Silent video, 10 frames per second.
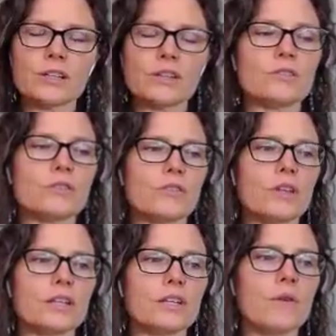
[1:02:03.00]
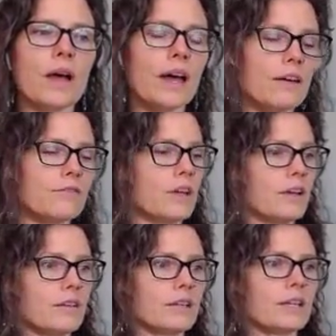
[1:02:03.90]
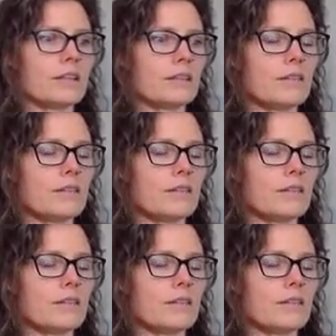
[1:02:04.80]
so that you have like,